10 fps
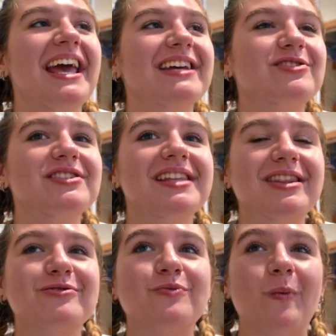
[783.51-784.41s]
It's just that
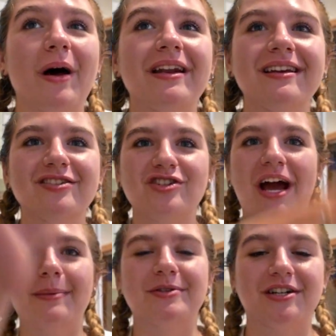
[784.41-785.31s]
there's one
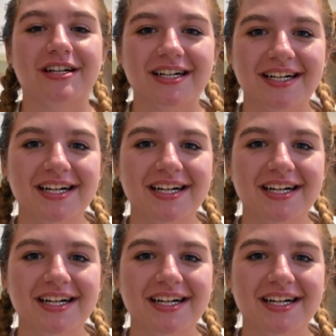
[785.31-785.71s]
chapter.